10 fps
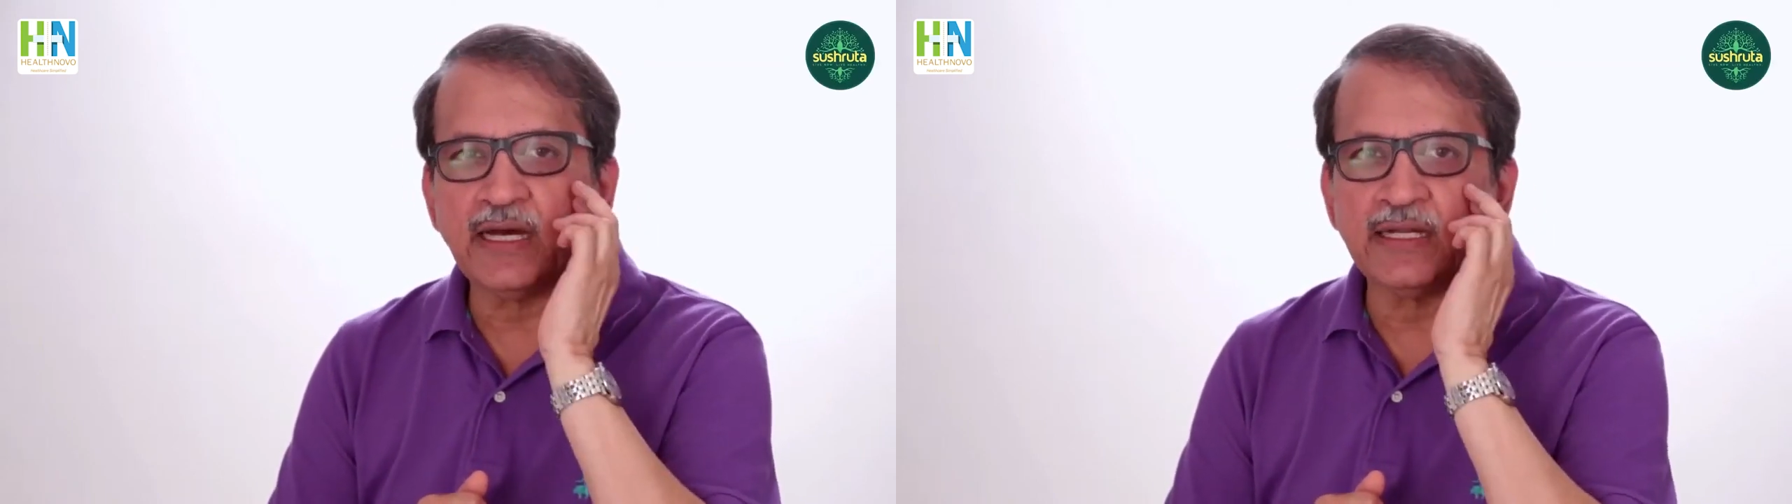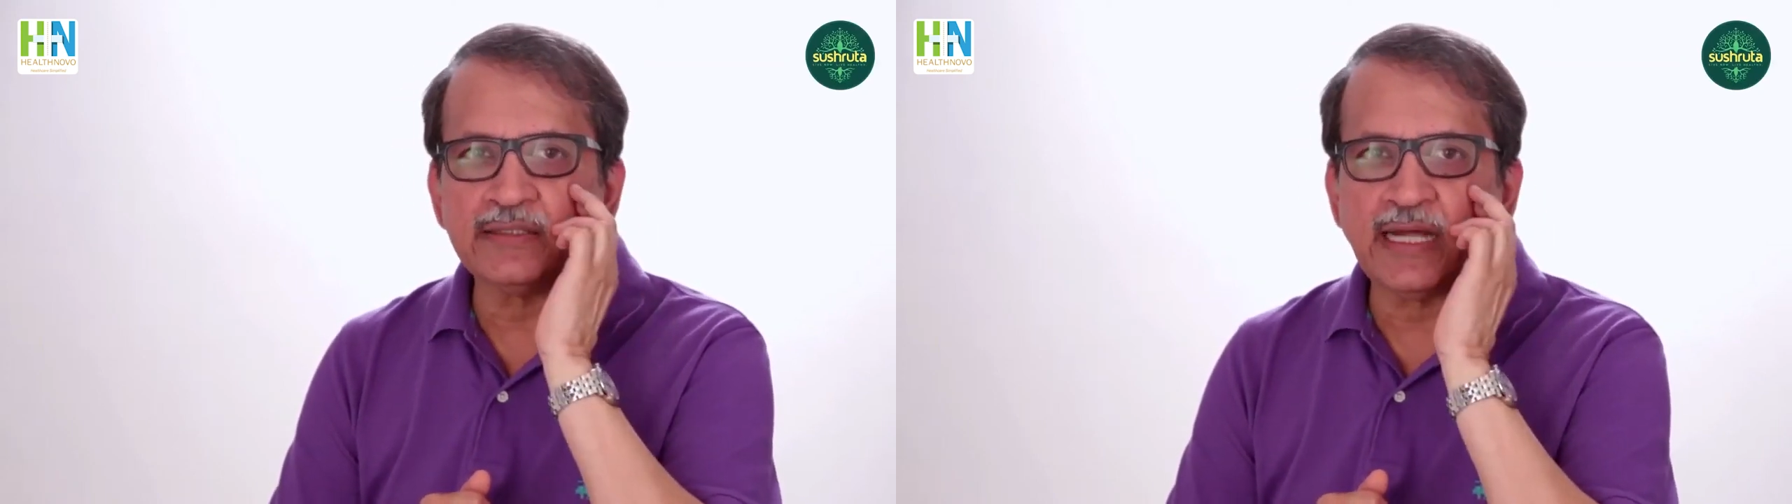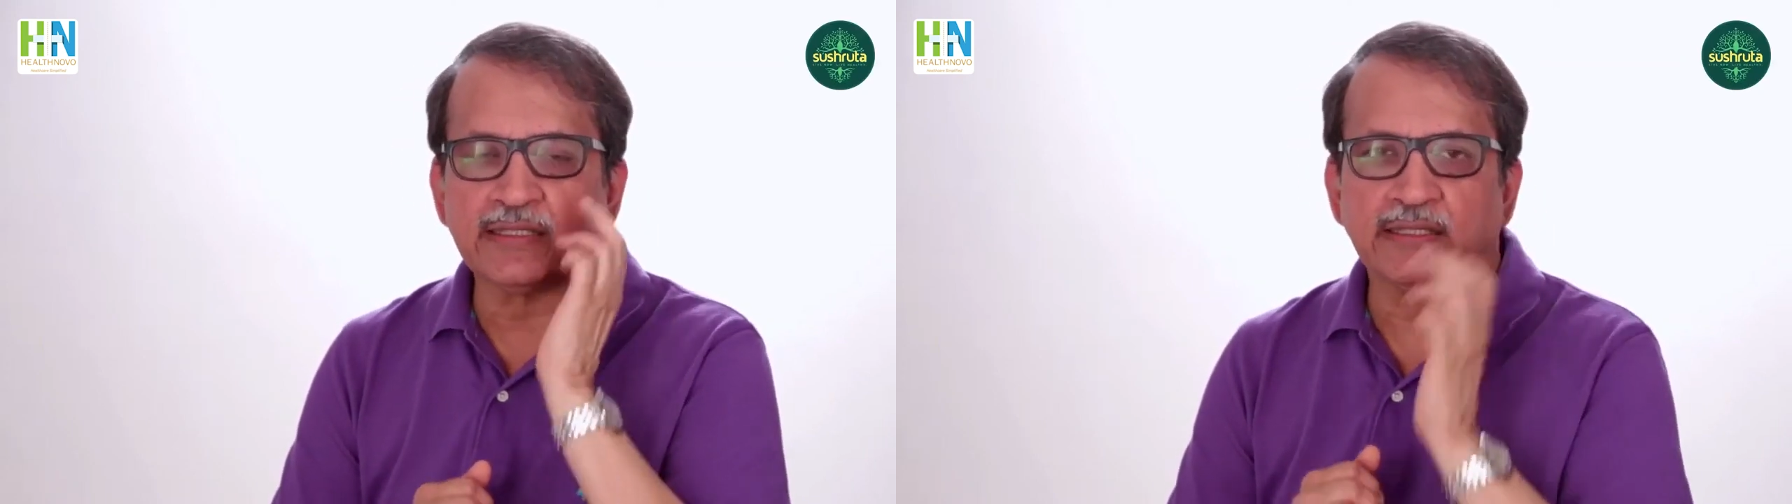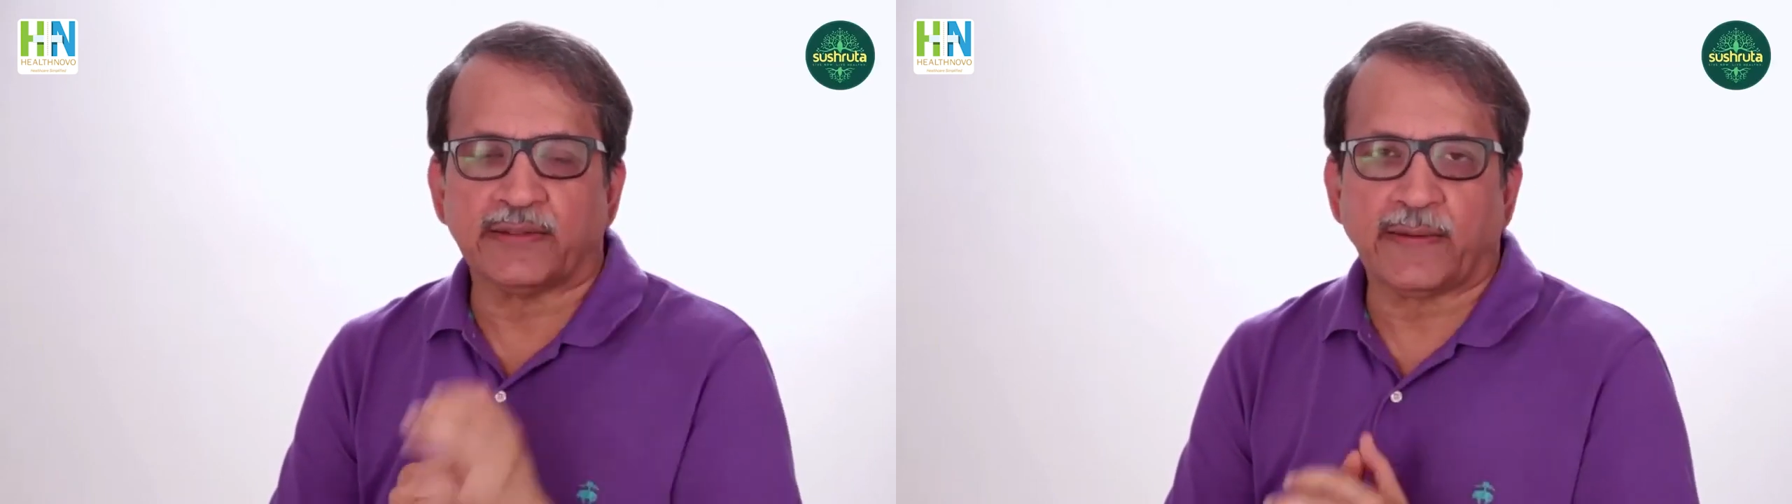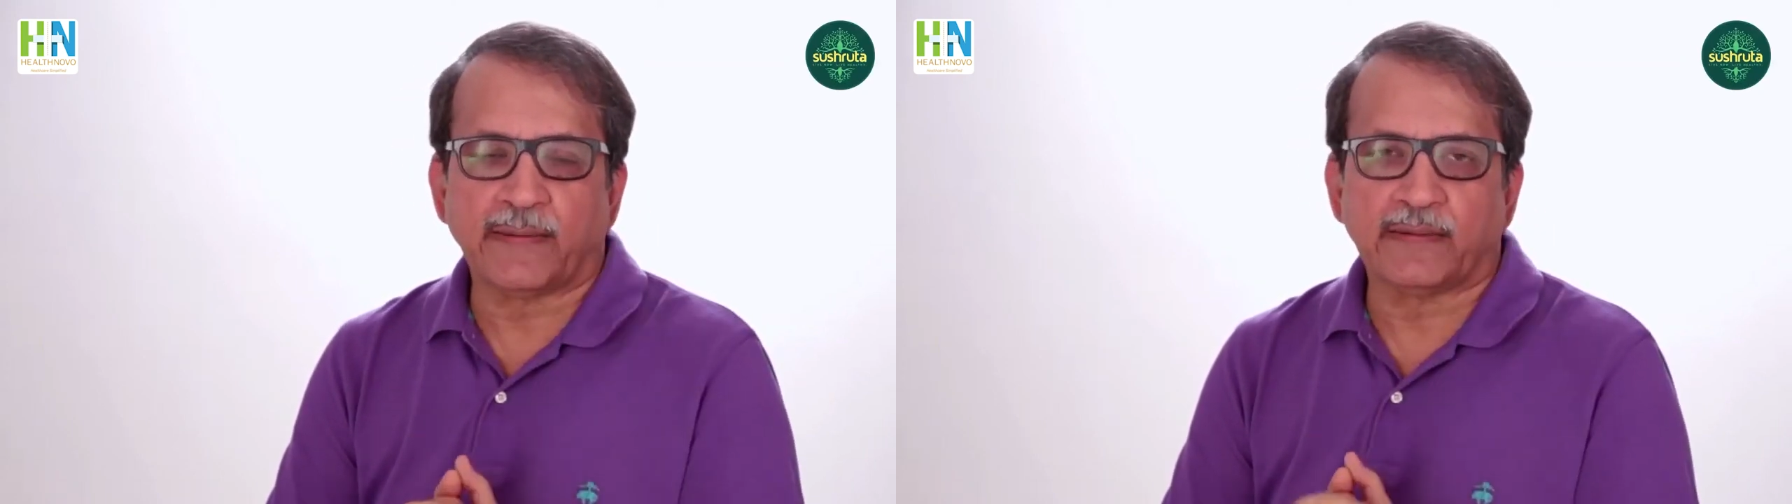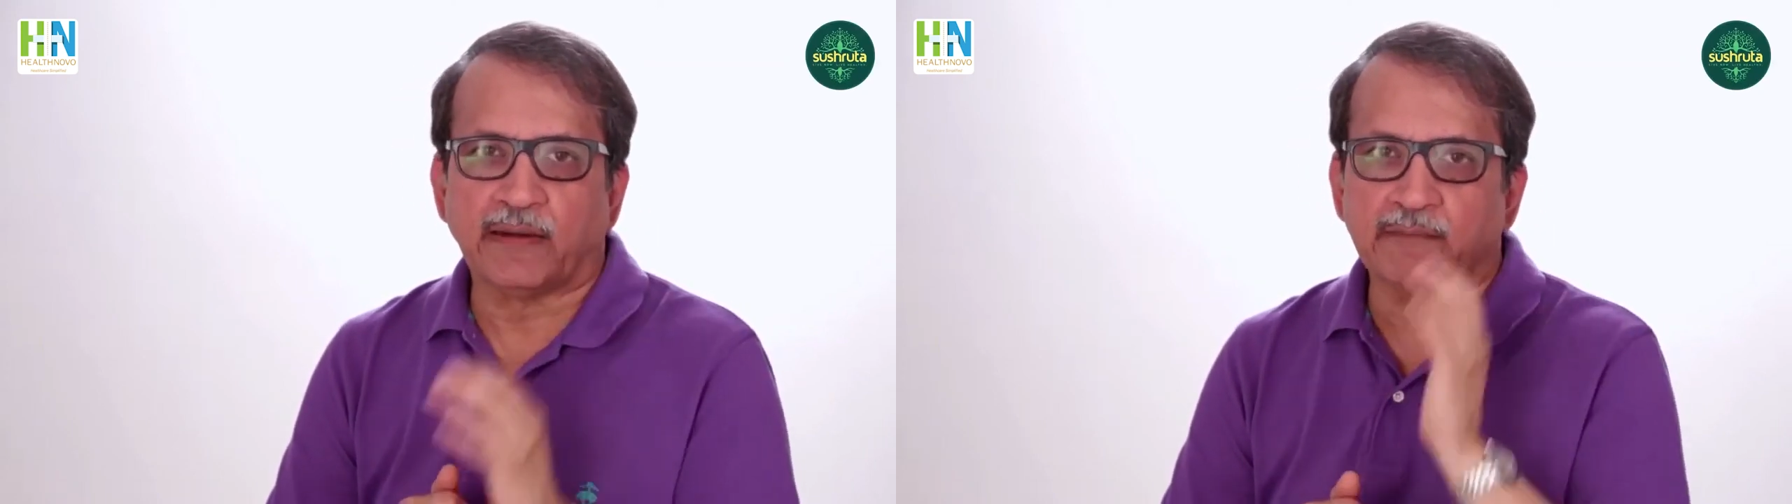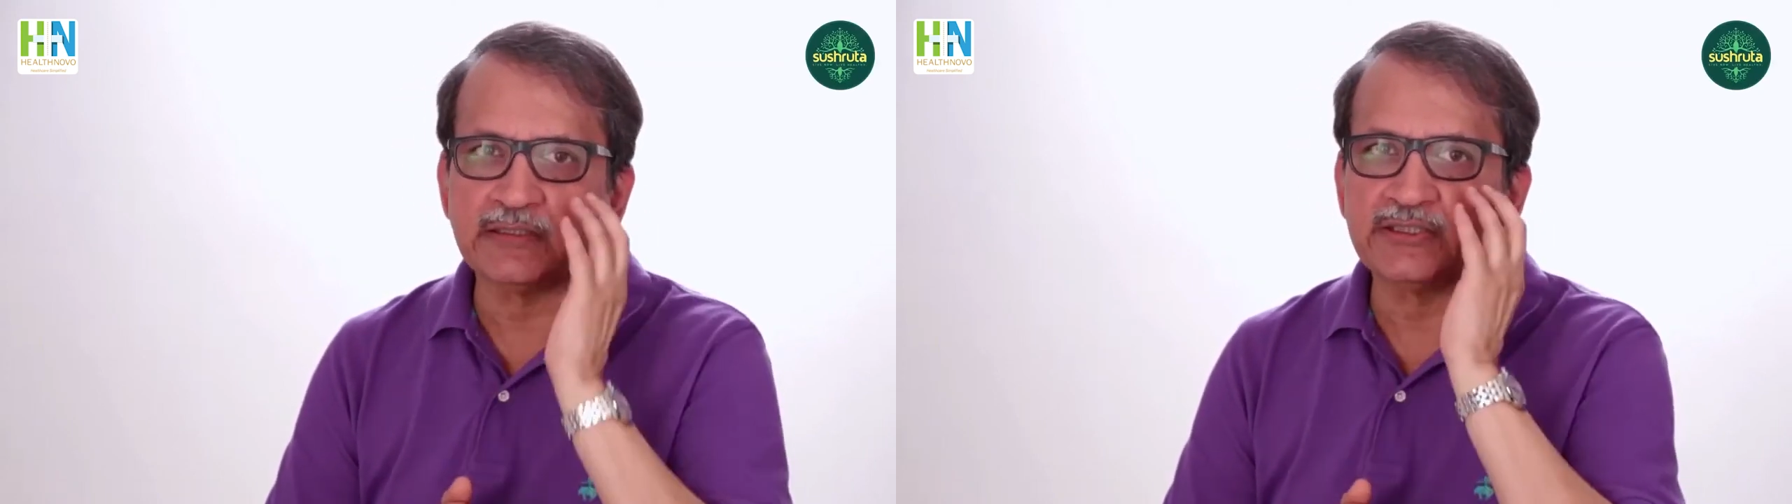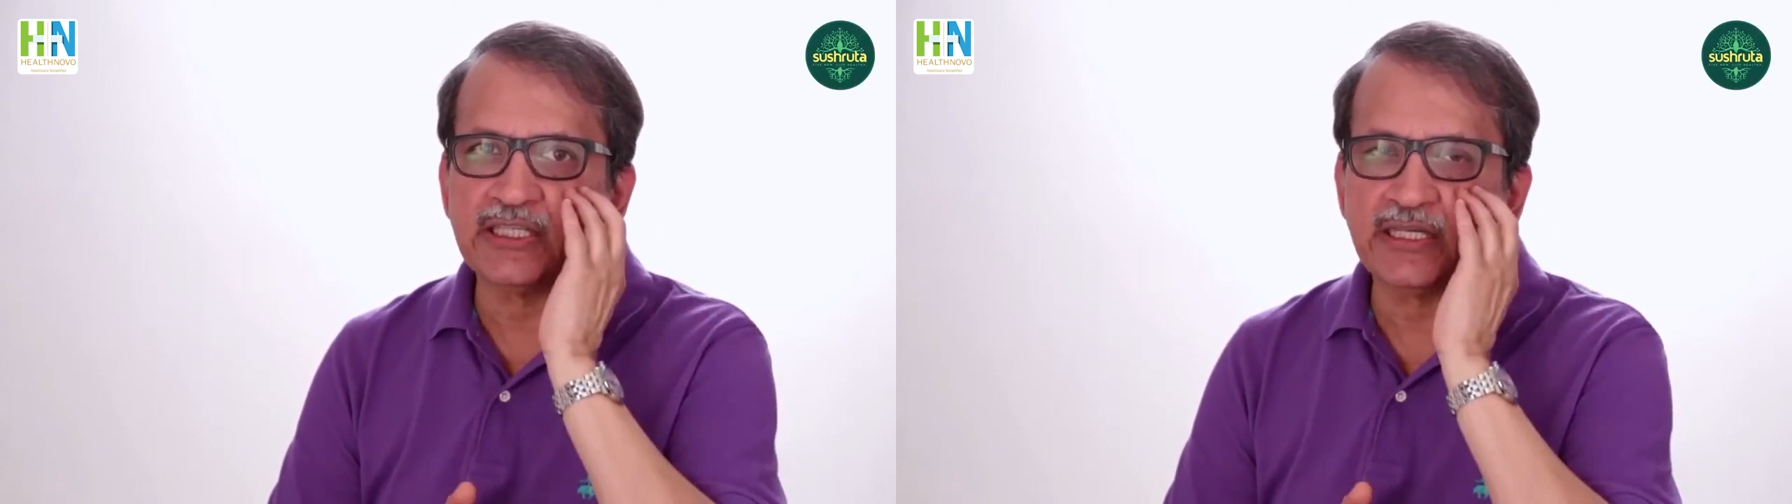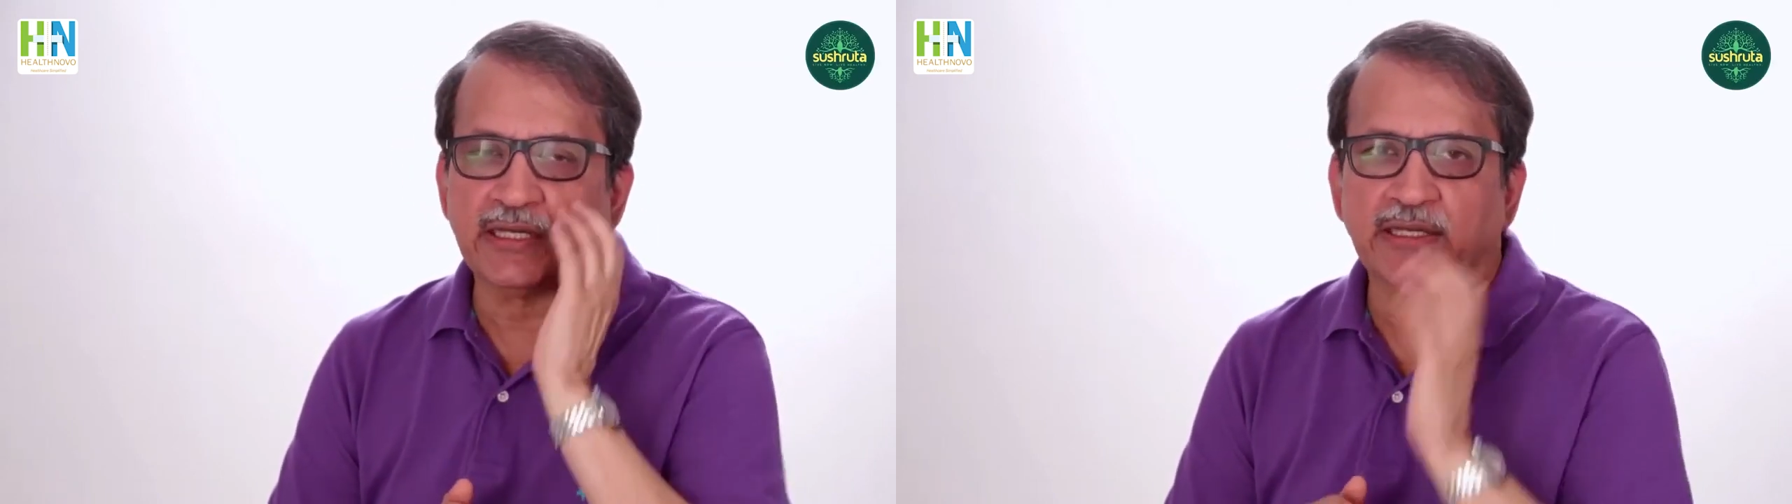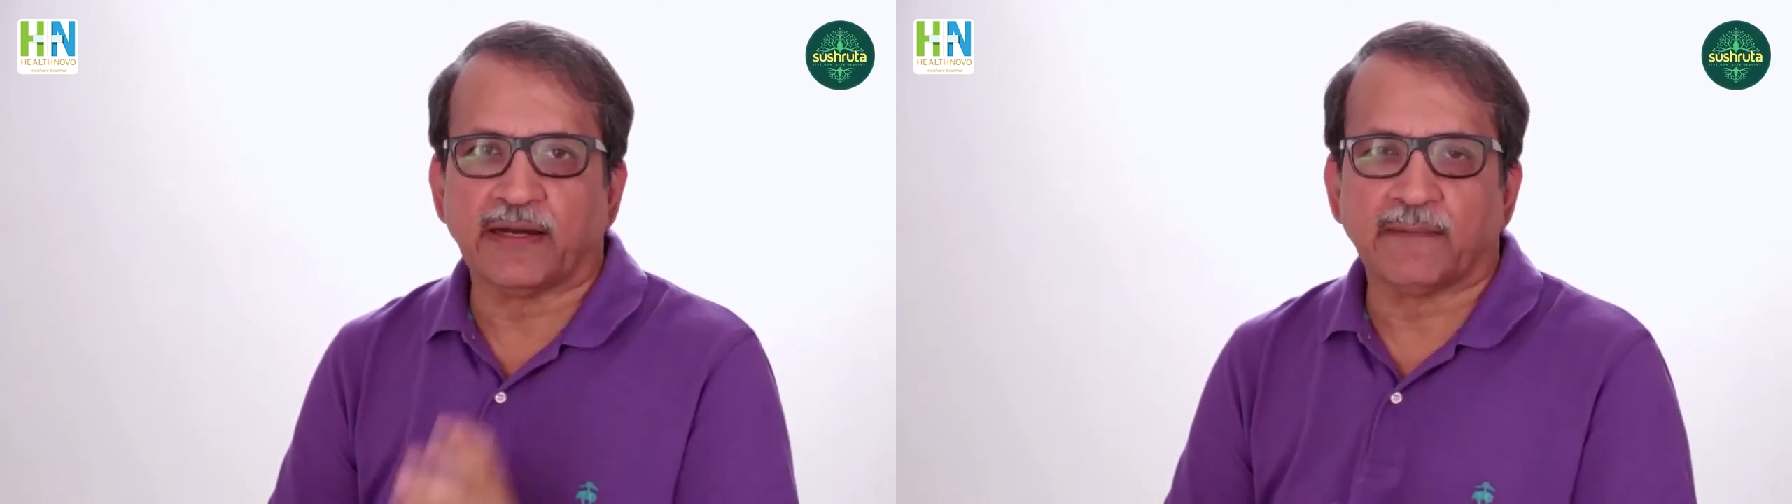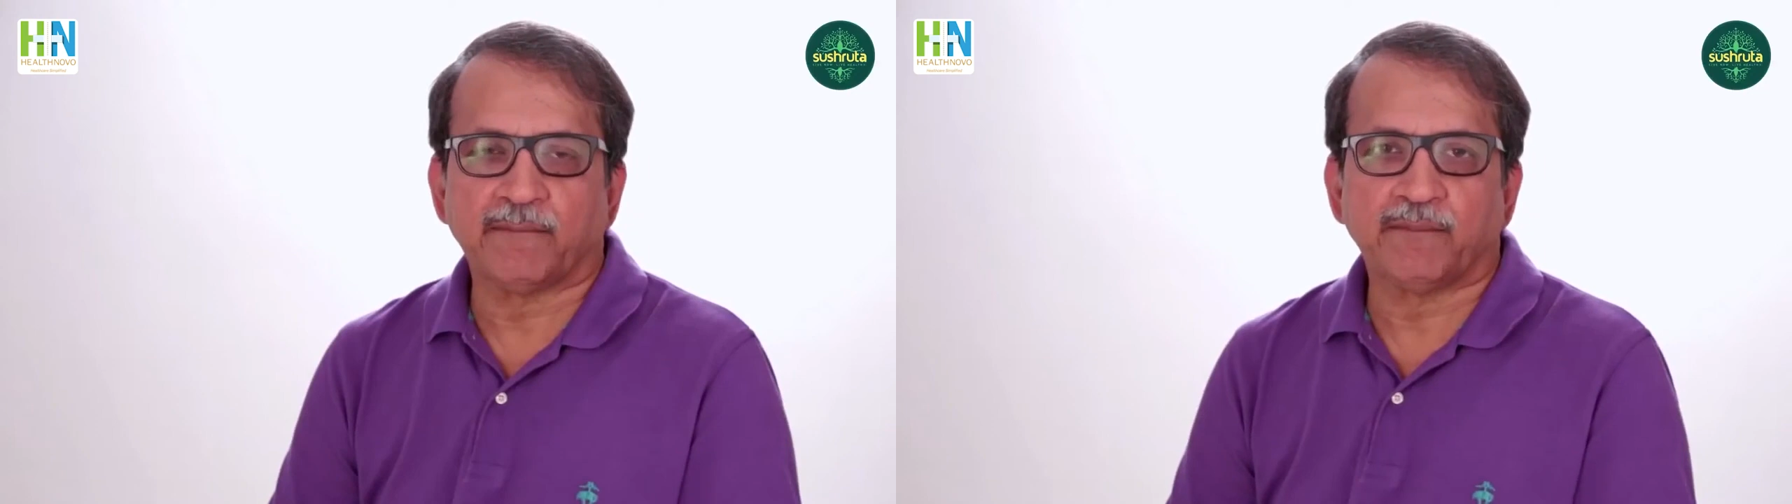and that area, cheek area.